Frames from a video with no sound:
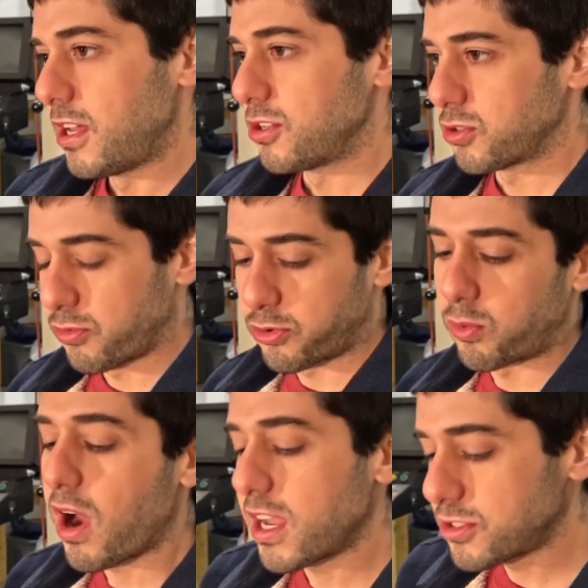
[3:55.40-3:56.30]
So for
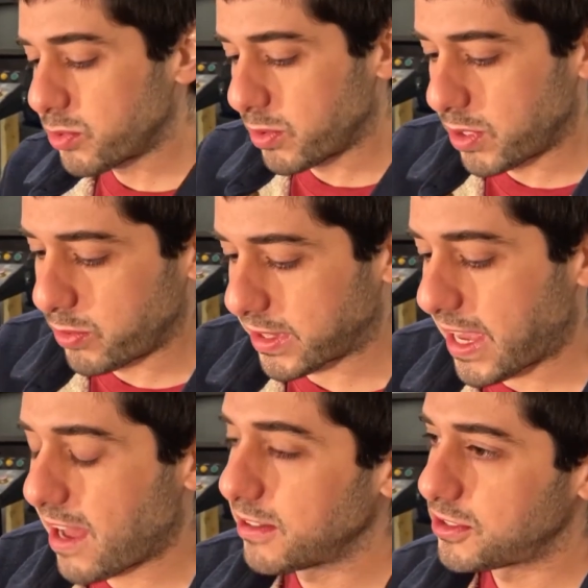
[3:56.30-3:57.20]
rods, we went with
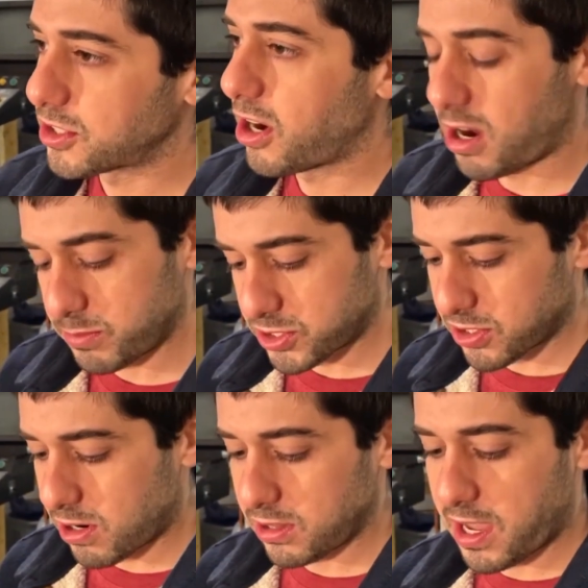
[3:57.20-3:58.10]
Cali's
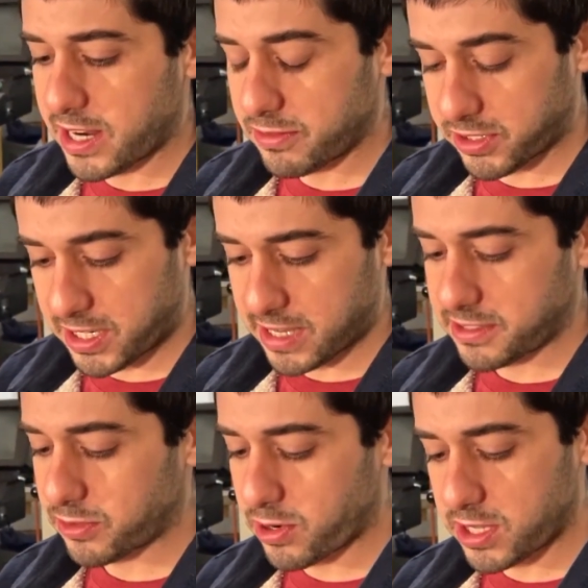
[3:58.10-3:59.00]
CompStar line of
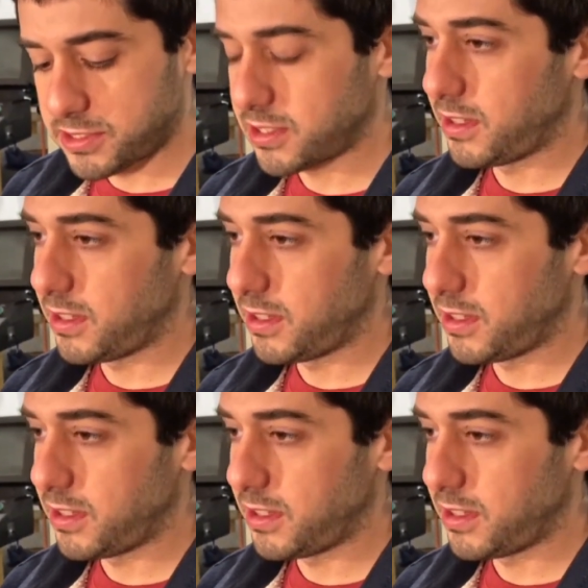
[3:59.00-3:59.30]
connecting rods.